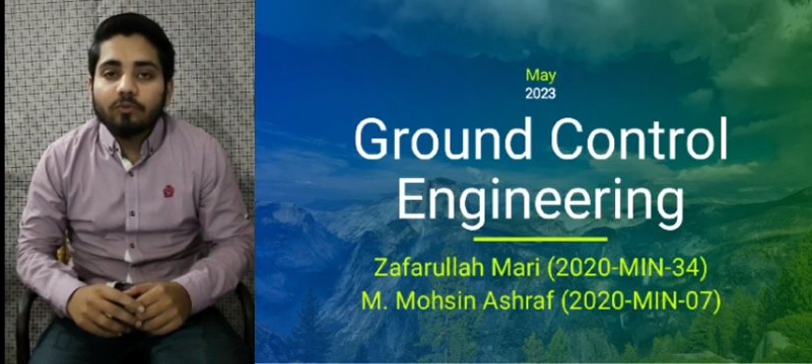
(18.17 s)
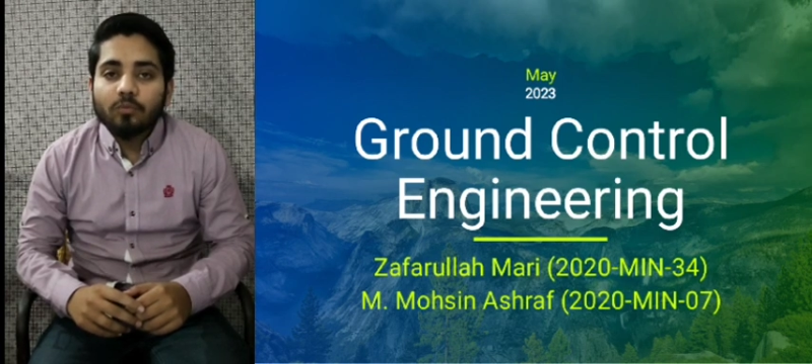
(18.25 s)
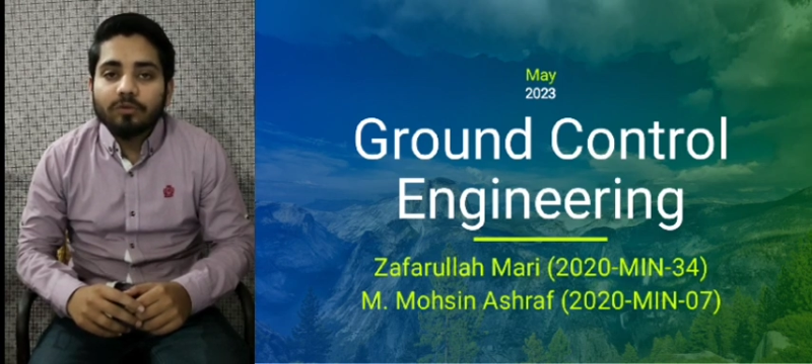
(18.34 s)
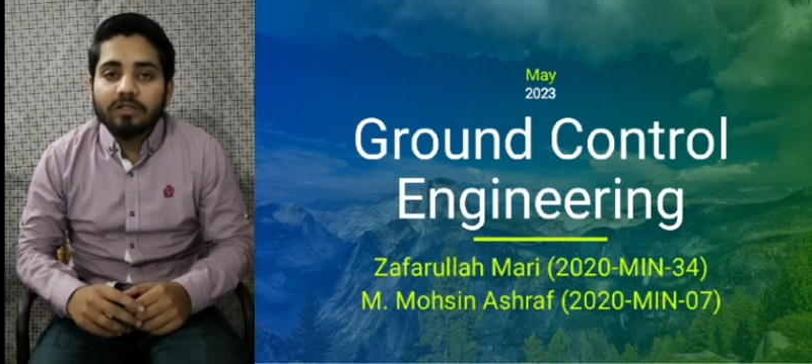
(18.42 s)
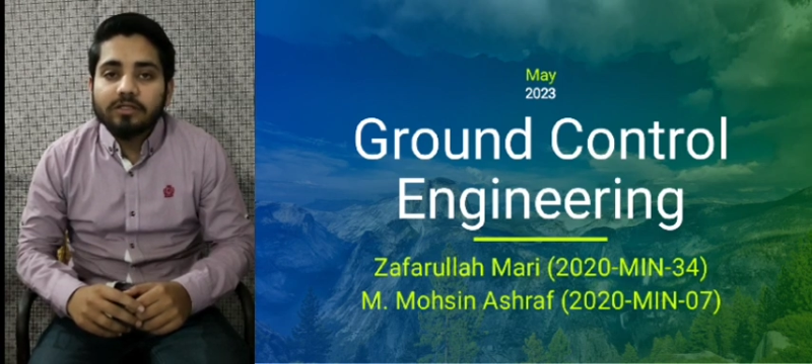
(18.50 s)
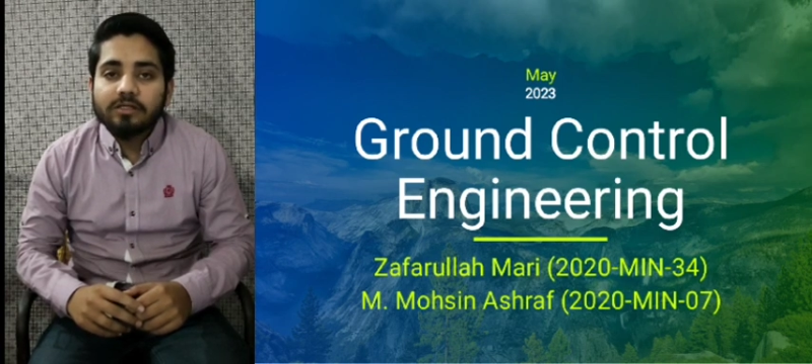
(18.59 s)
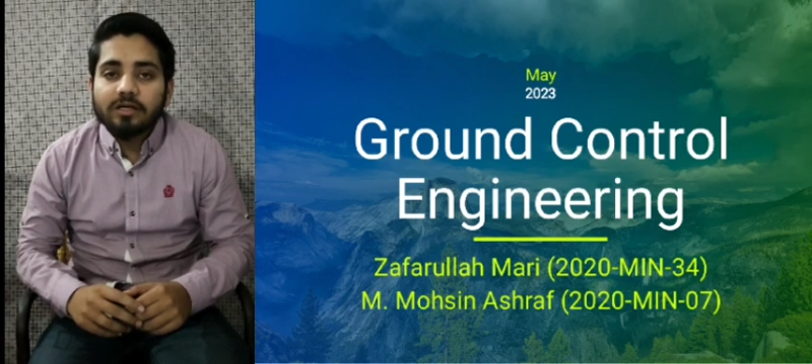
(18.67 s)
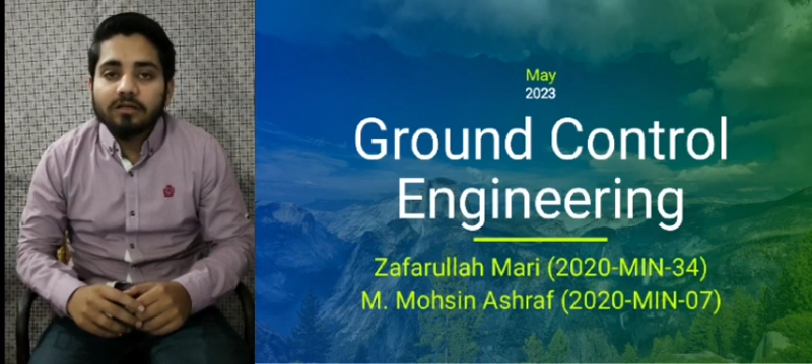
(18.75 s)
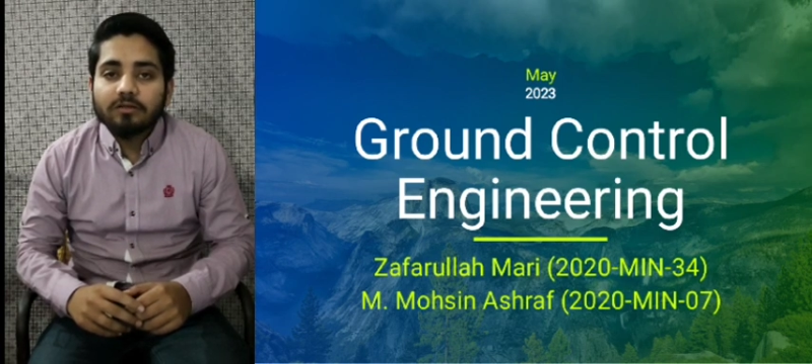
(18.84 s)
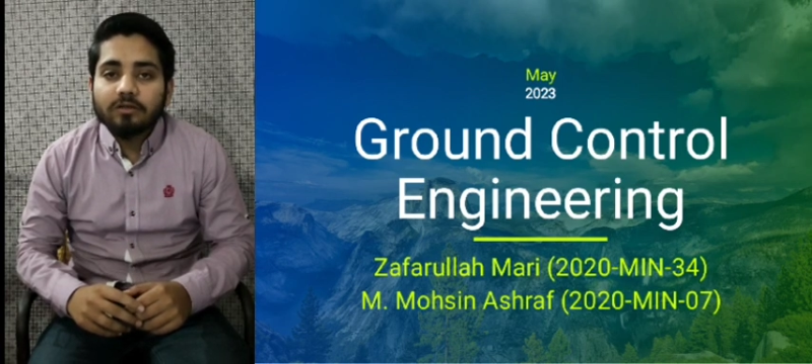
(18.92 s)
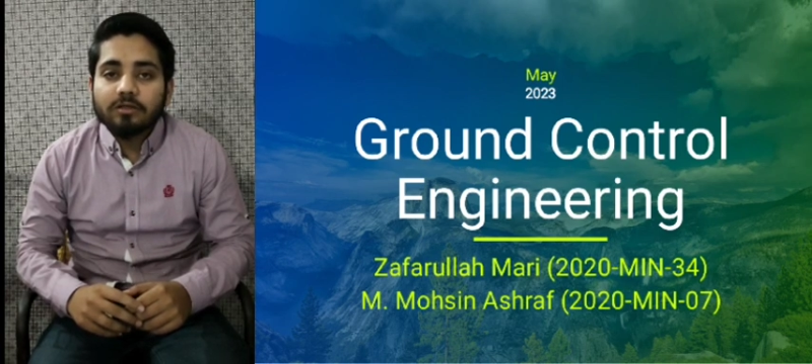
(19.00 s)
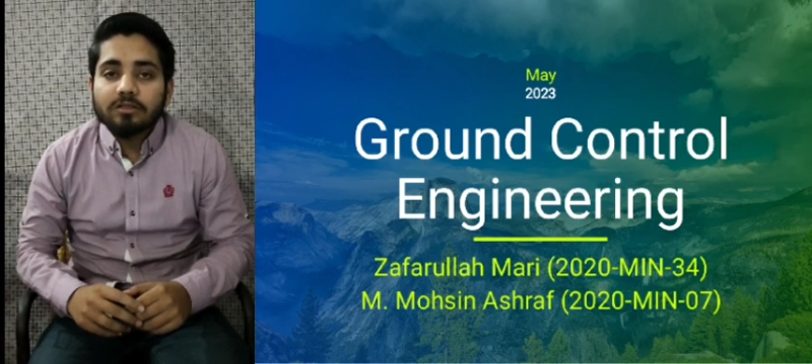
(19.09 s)
completed our
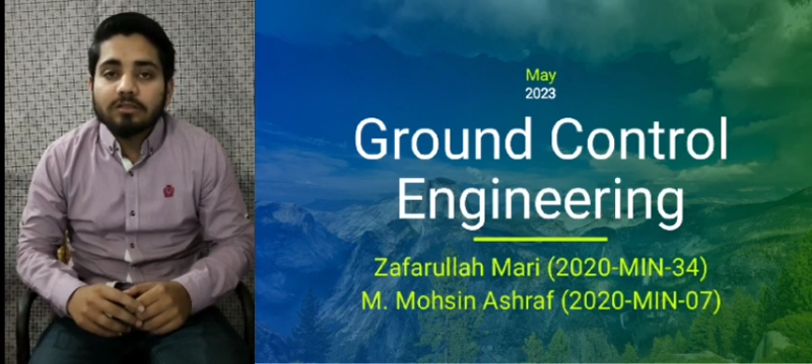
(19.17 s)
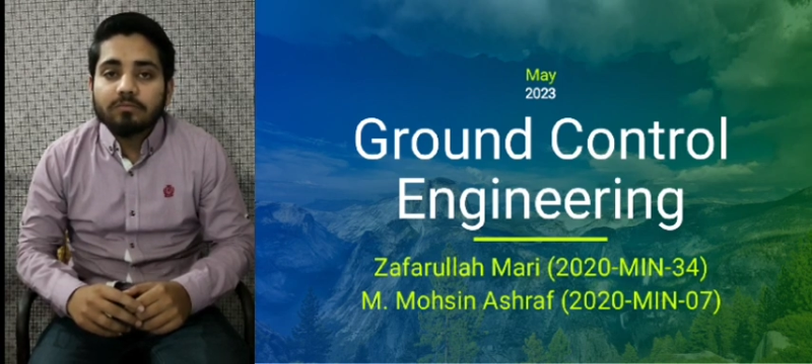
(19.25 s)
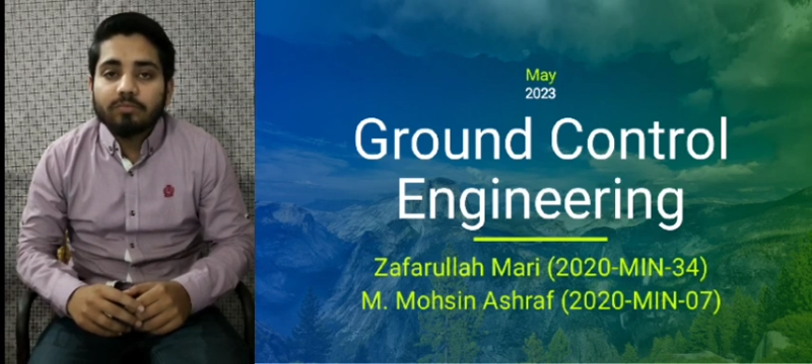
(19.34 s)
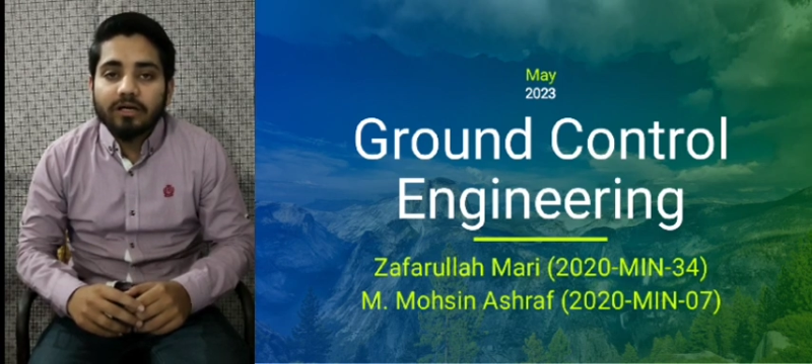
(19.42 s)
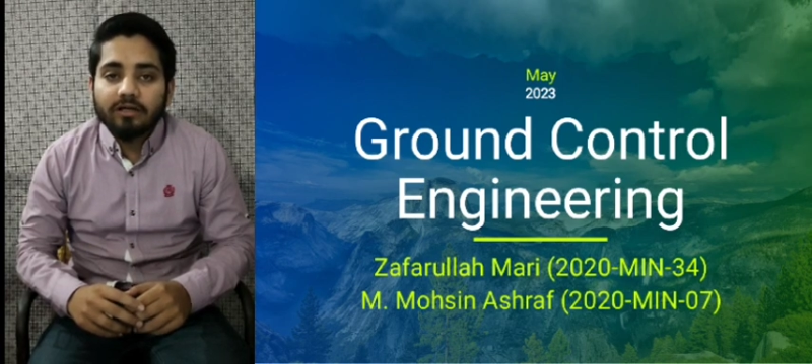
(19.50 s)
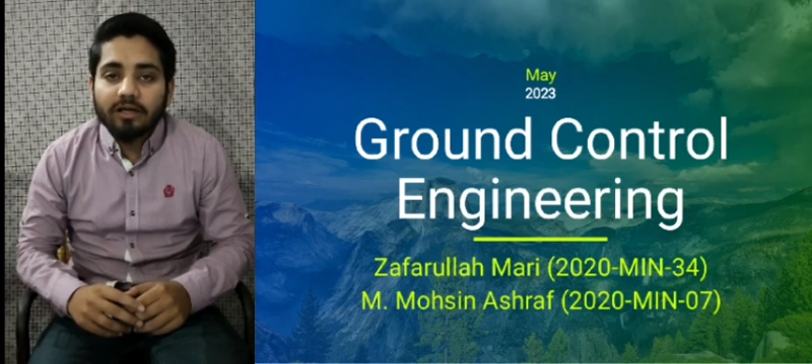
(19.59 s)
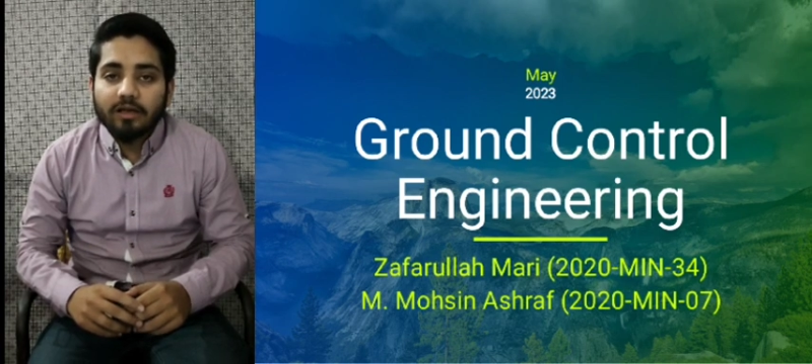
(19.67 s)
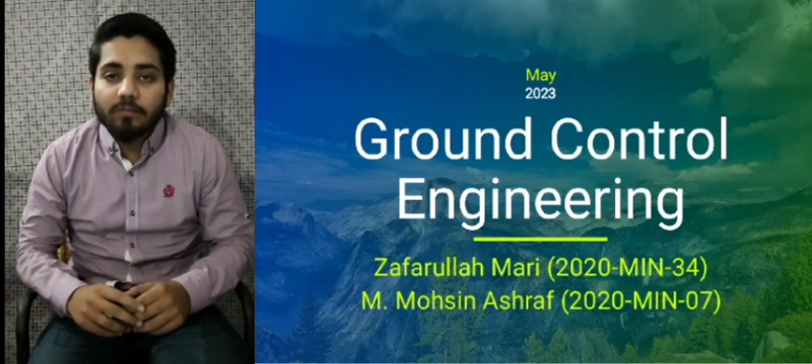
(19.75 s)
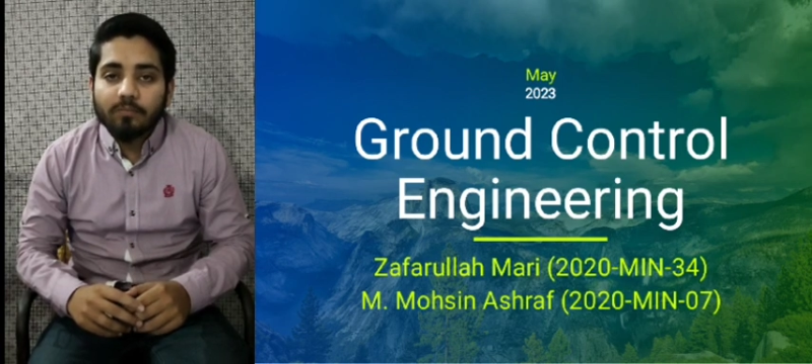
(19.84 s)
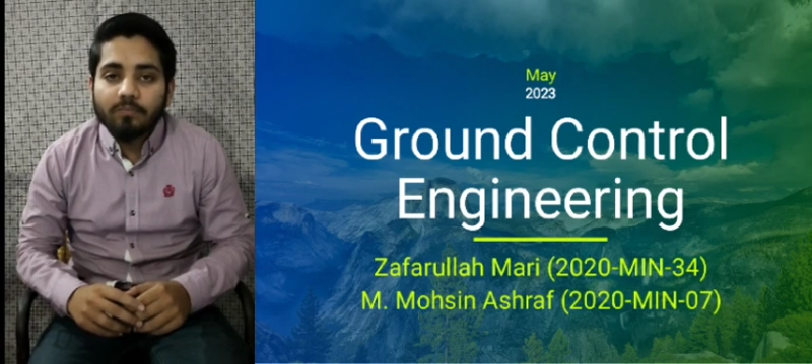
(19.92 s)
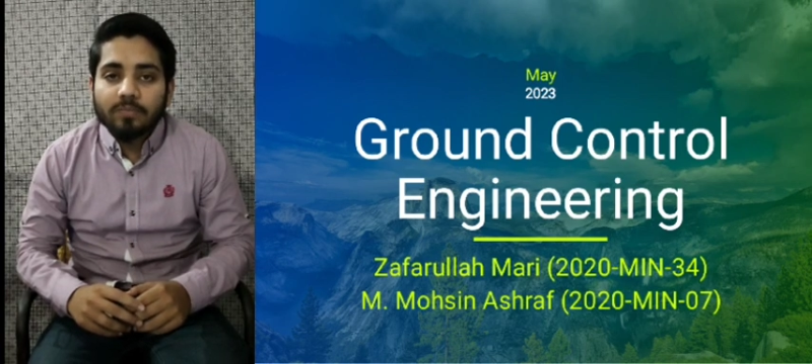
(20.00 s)
task by time.